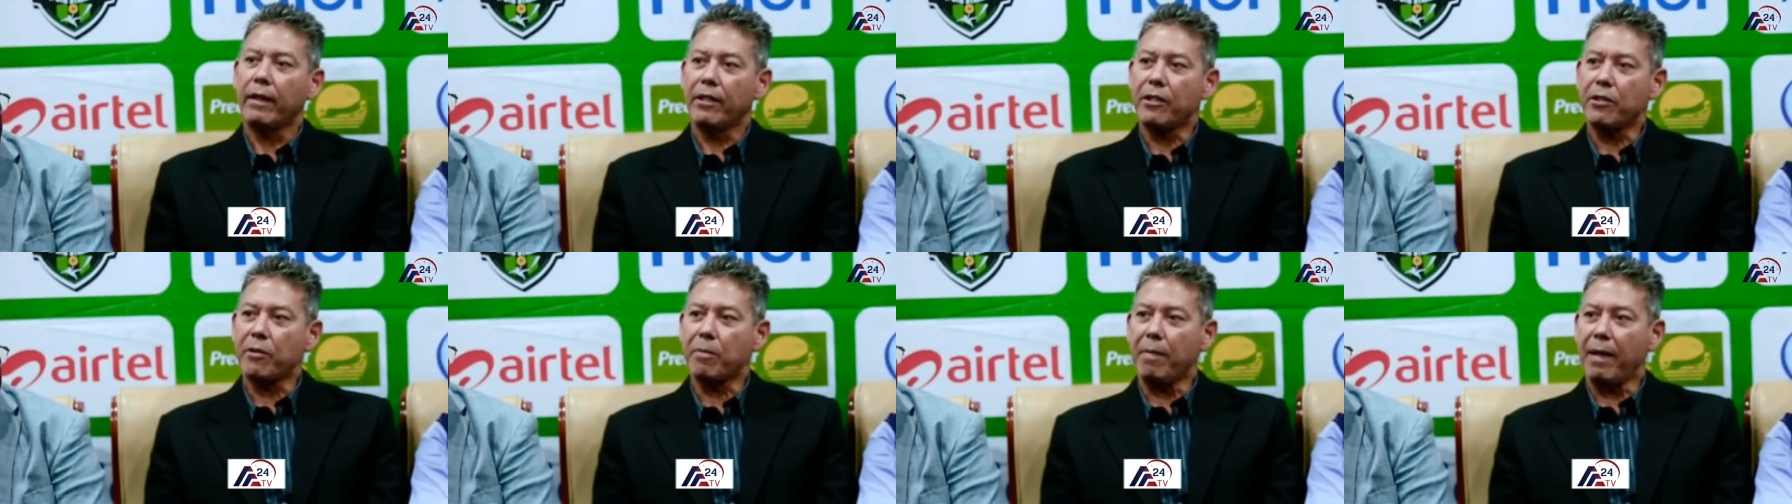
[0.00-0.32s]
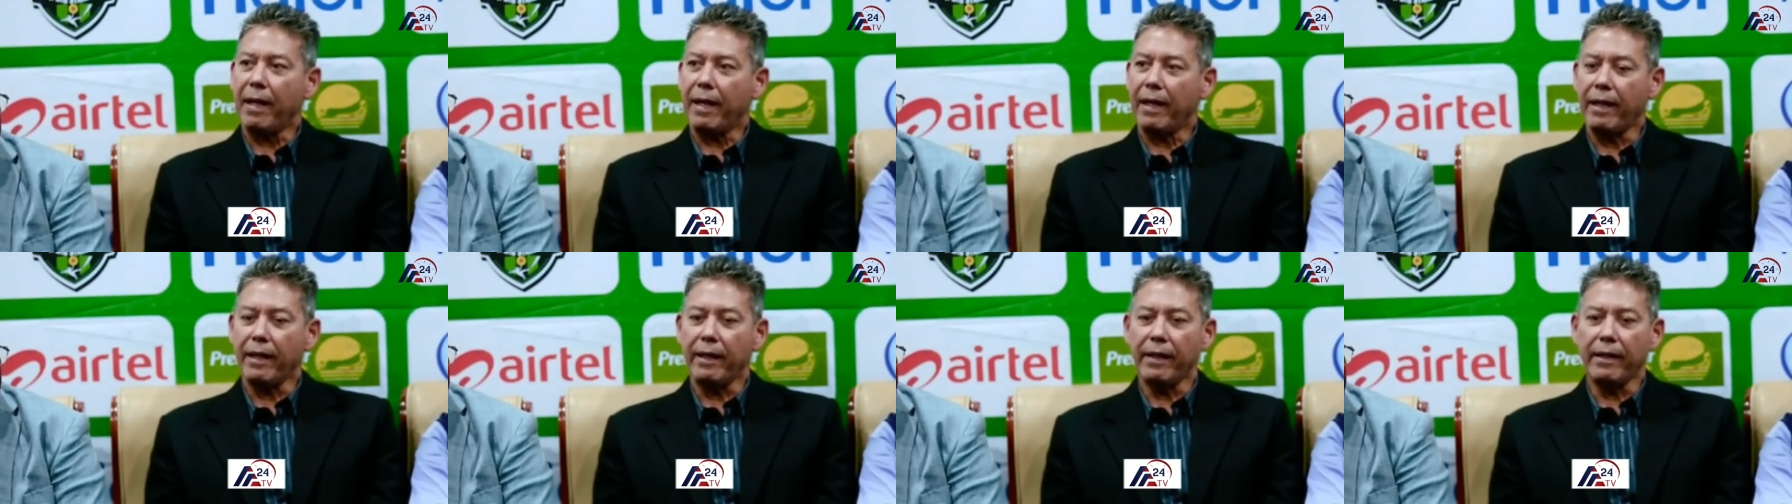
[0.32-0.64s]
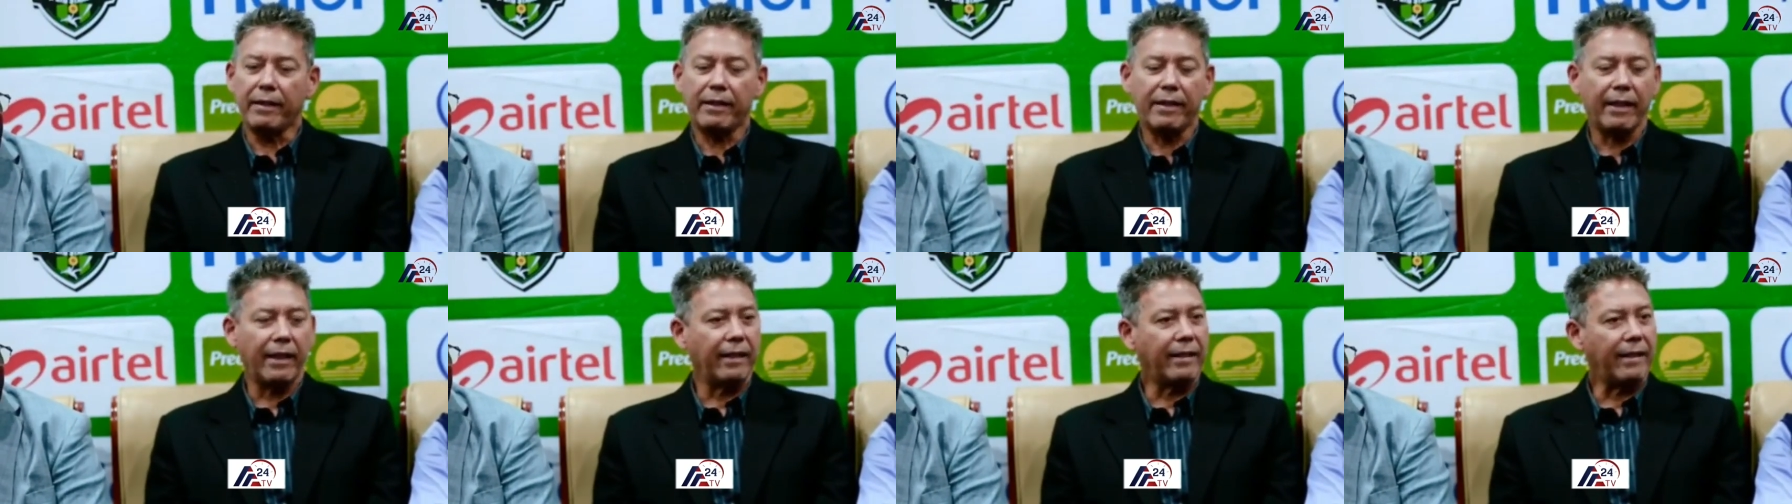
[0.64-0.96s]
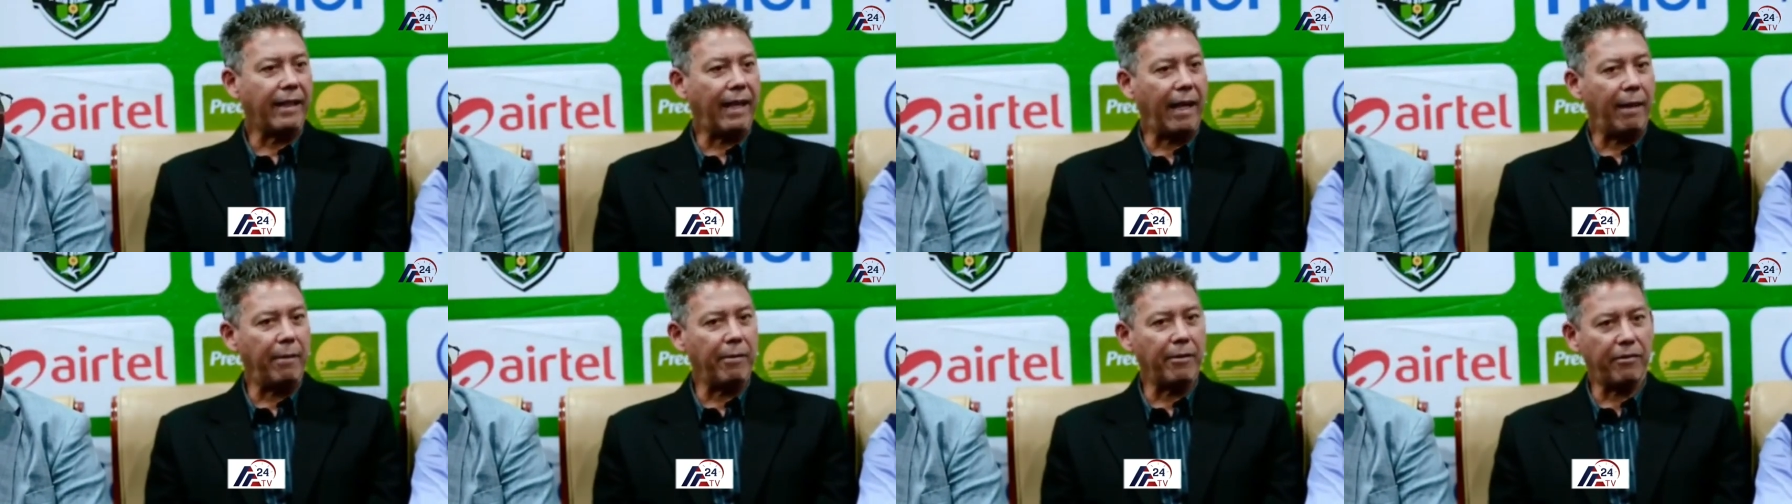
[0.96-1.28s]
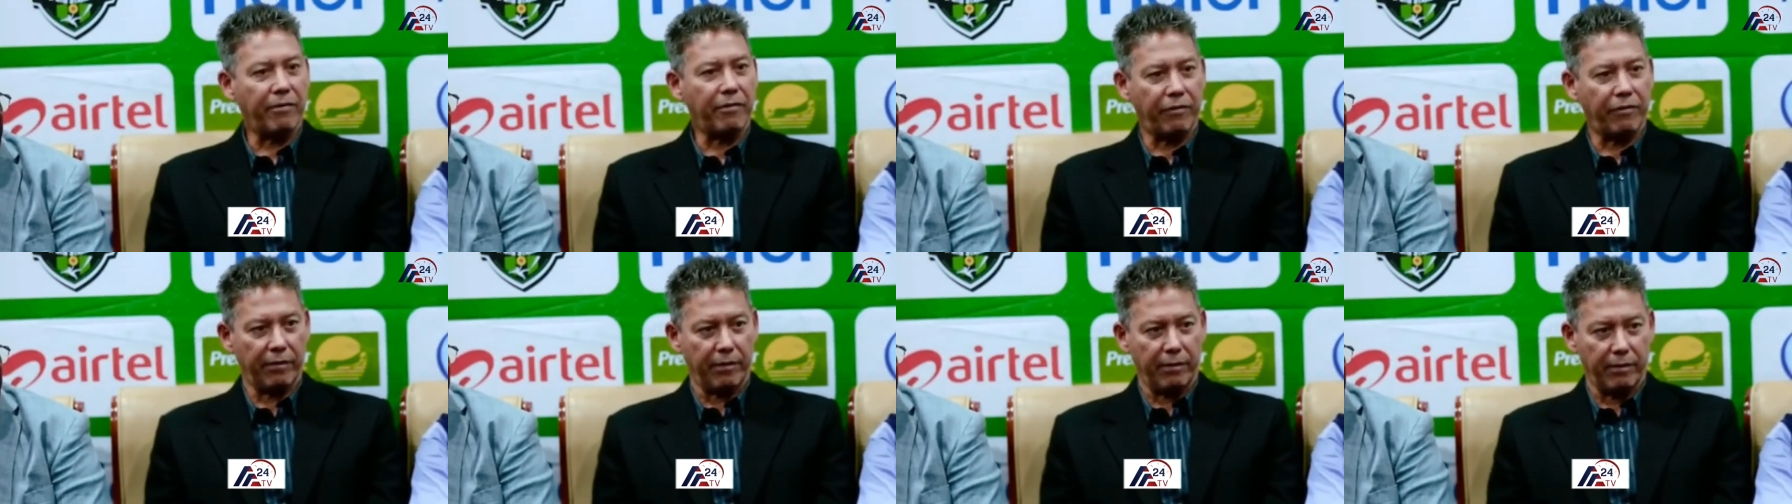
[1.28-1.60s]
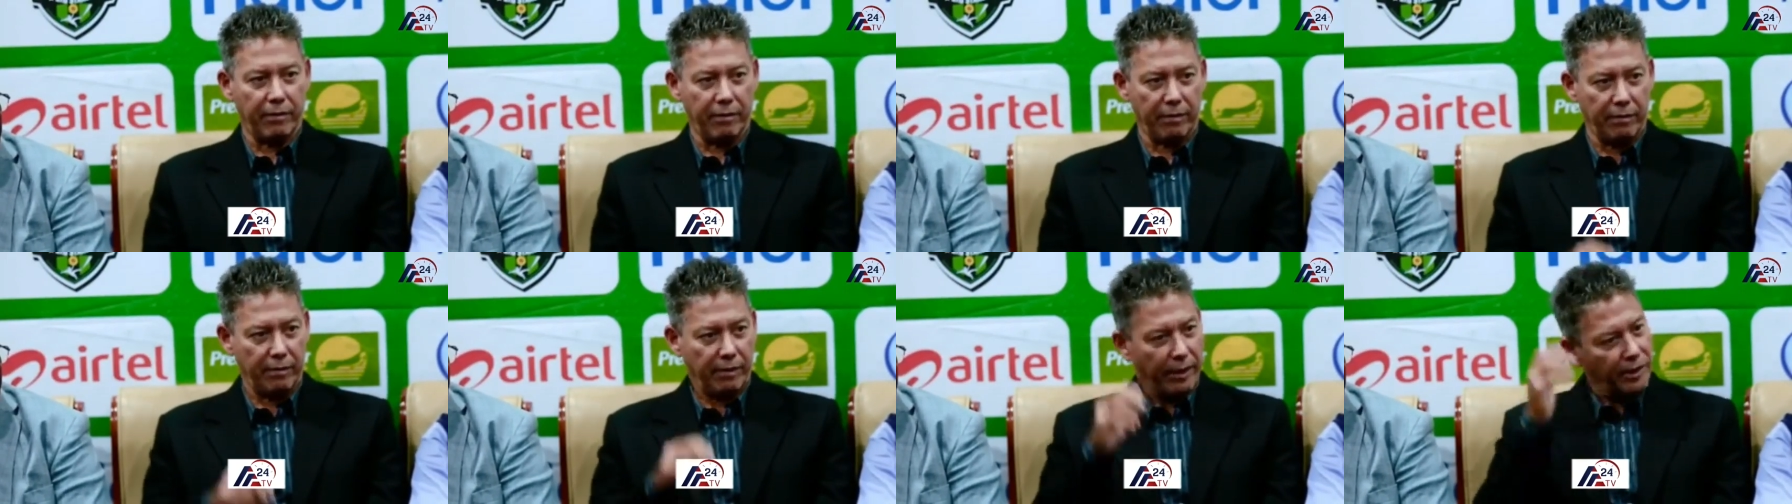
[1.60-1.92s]
Ismaili three times
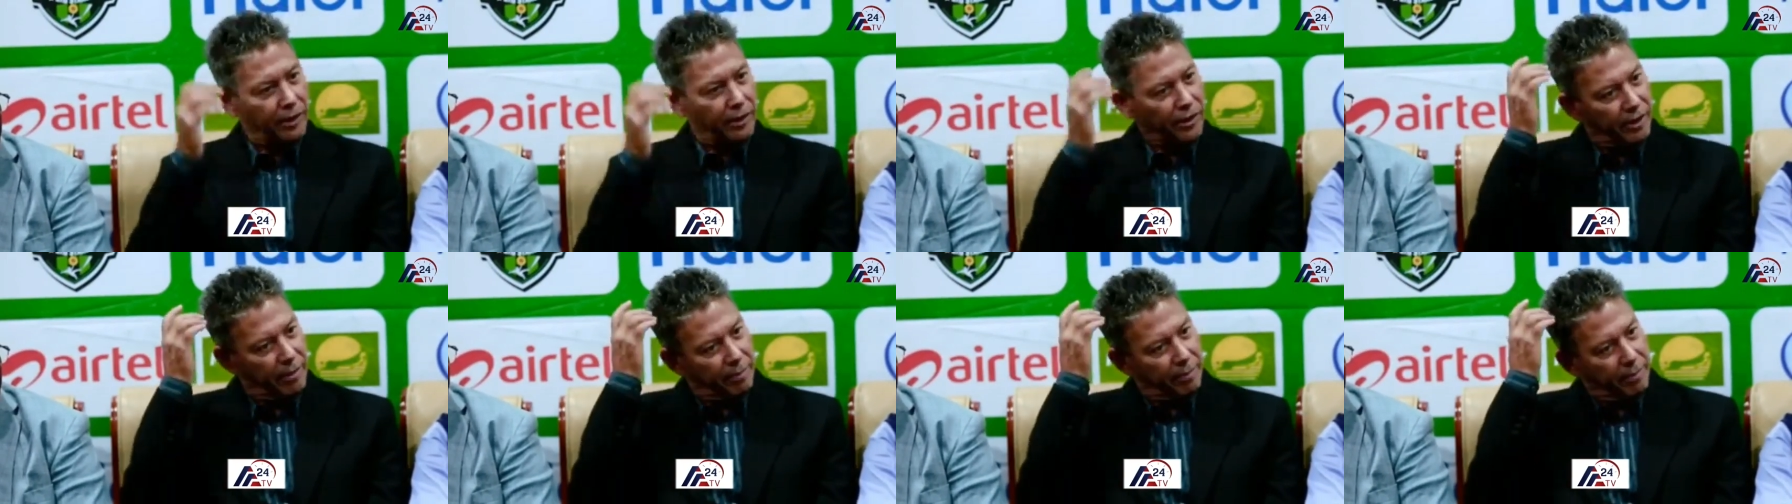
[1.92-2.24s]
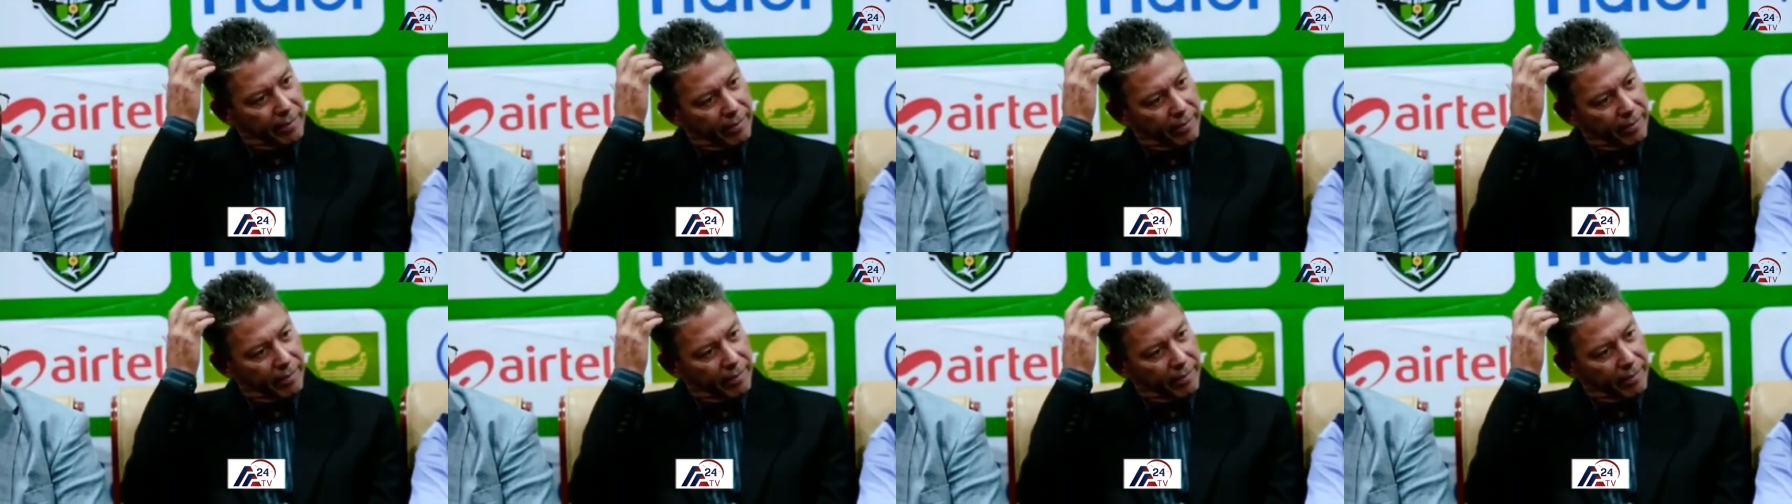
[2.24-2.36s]
from Egypt.